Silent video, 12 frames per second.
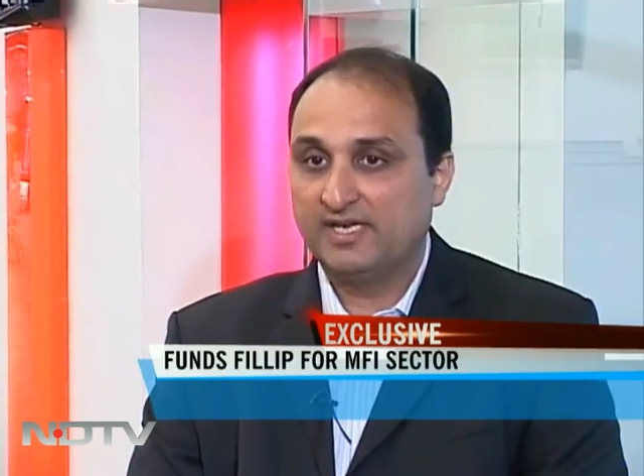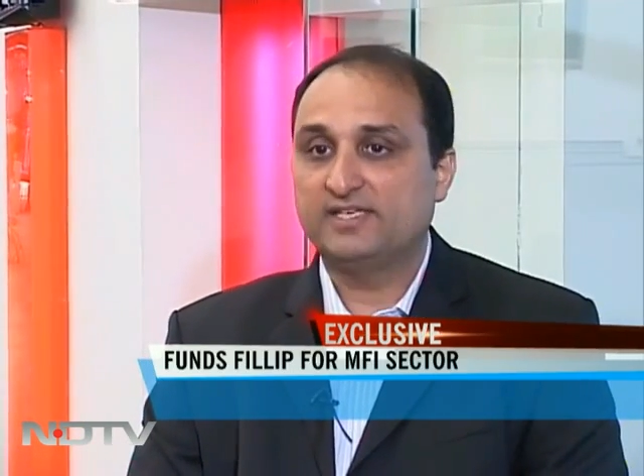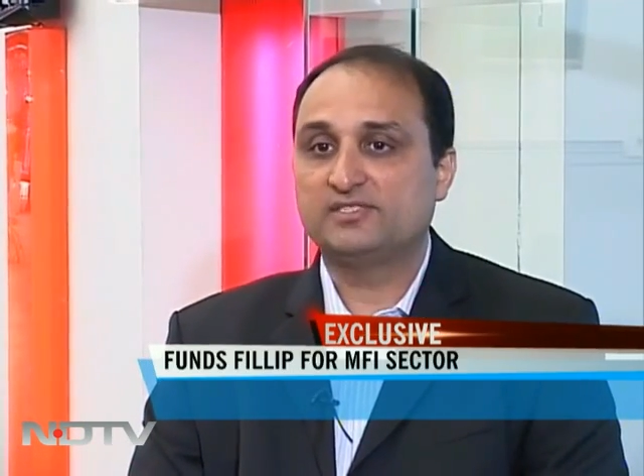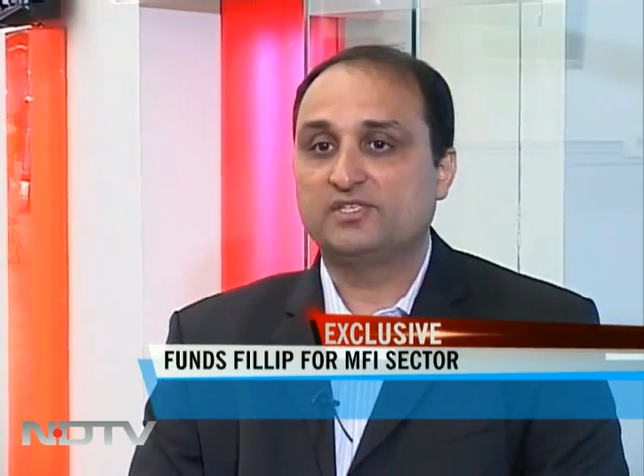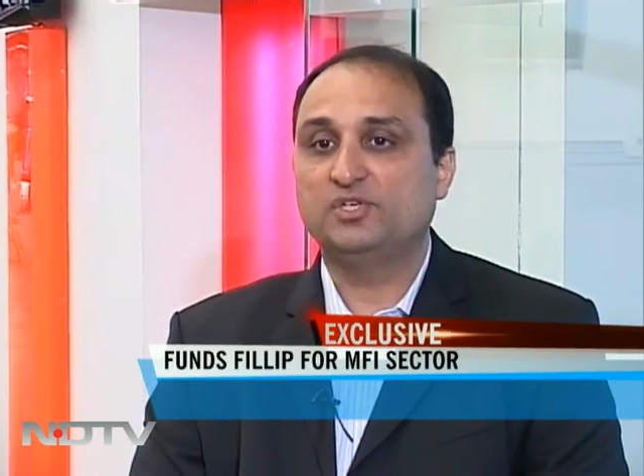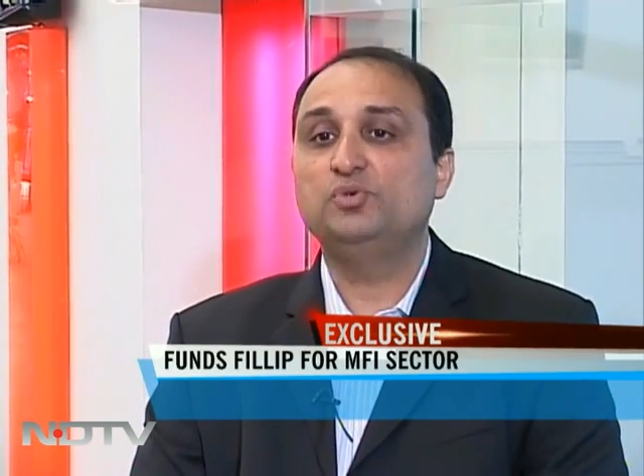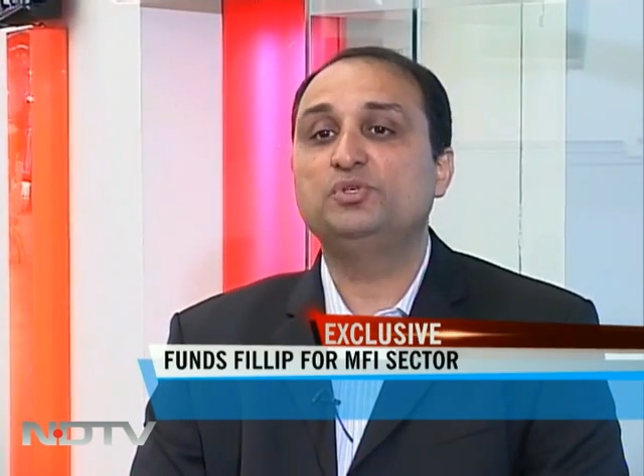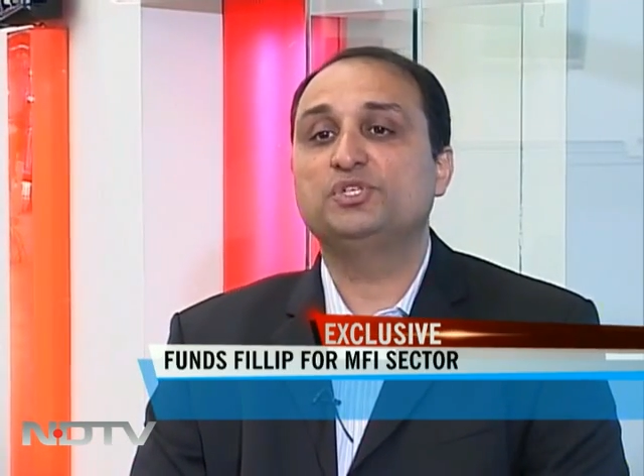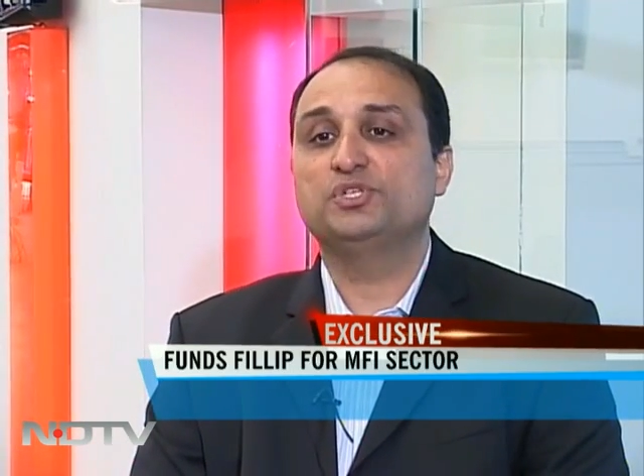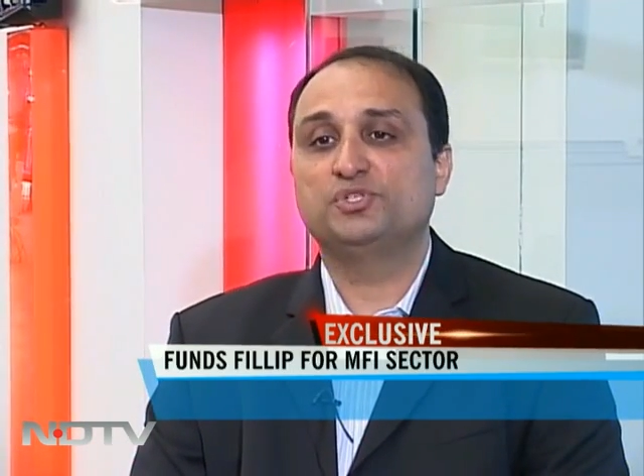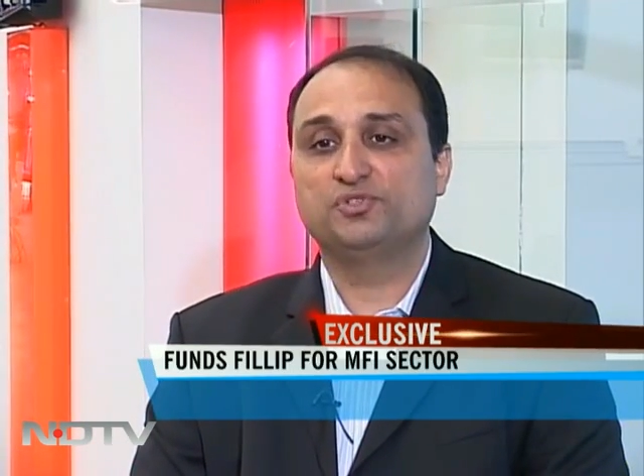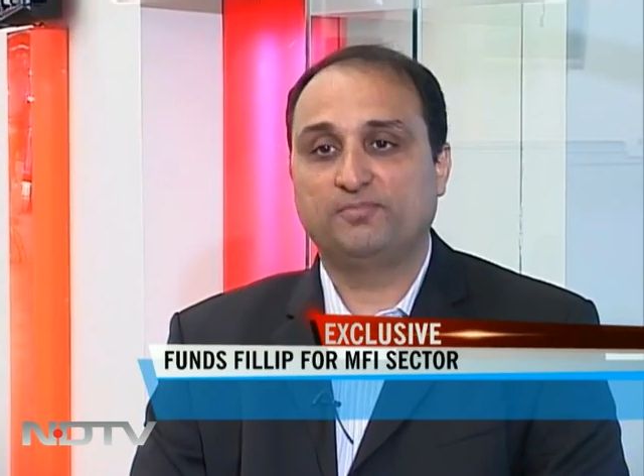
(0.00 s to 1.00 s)
there's a huge
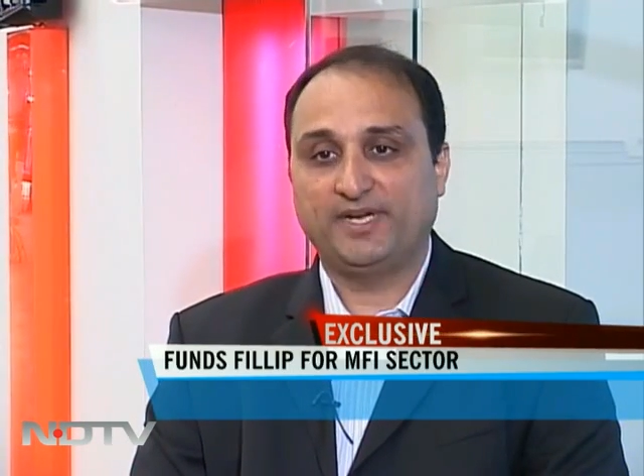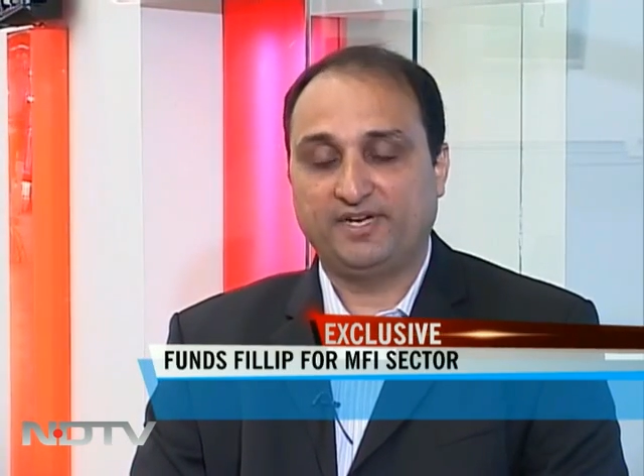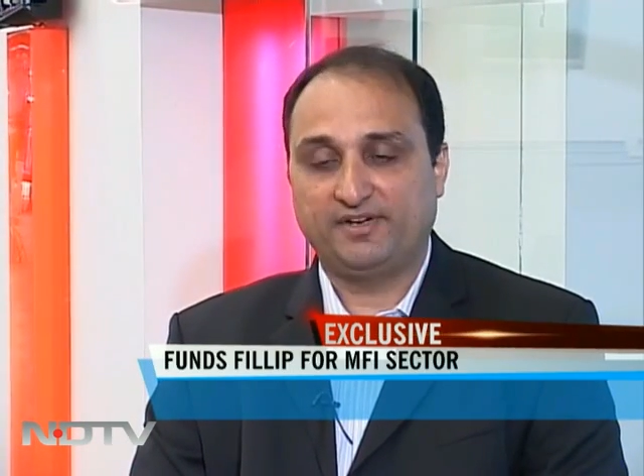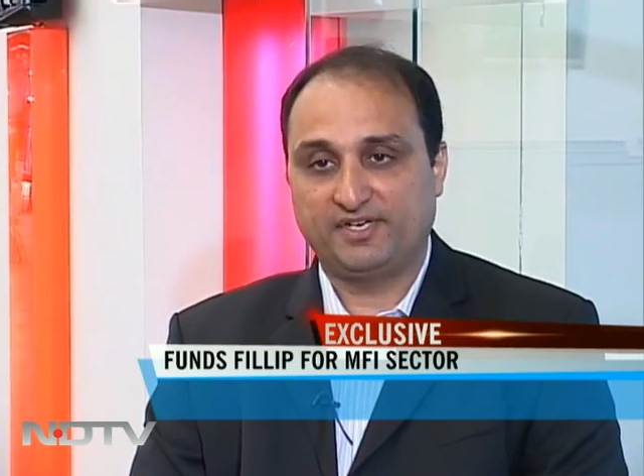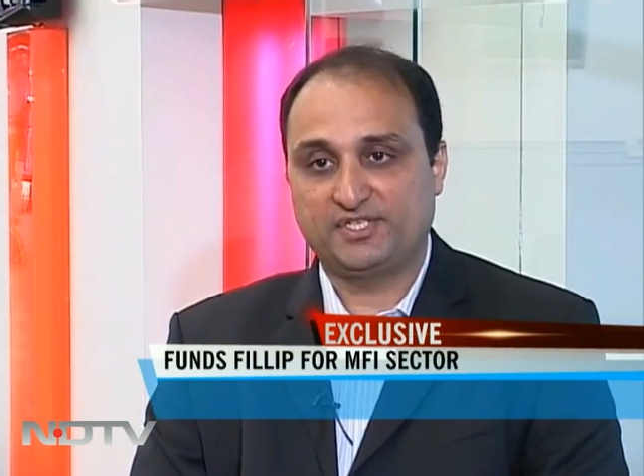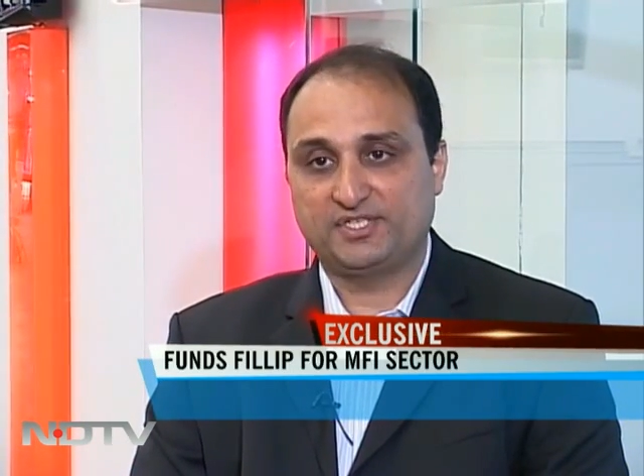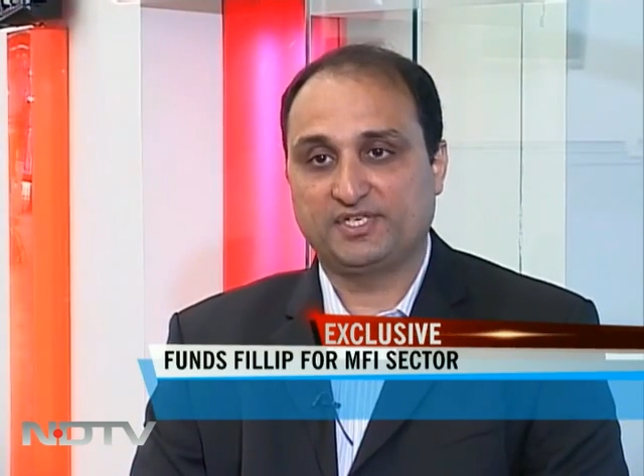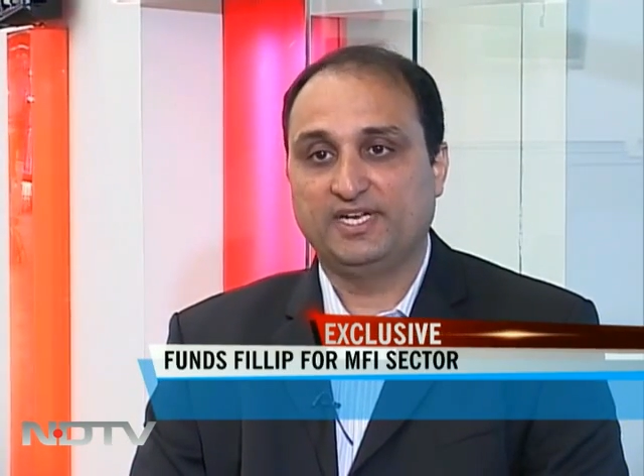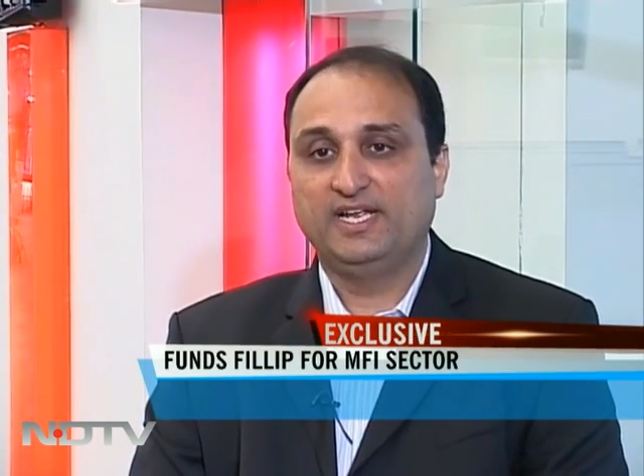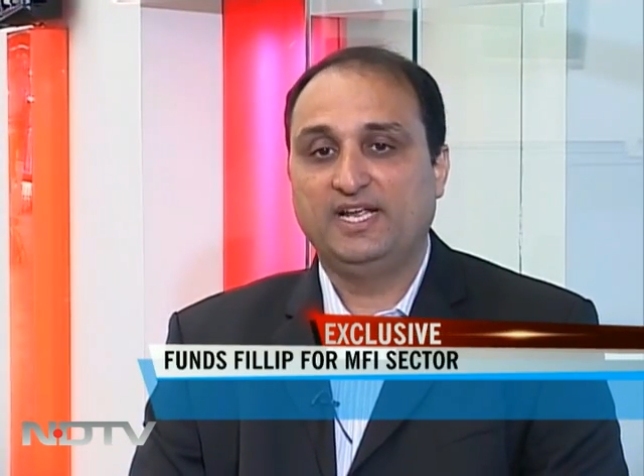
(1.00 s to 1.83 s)
issue of penetration.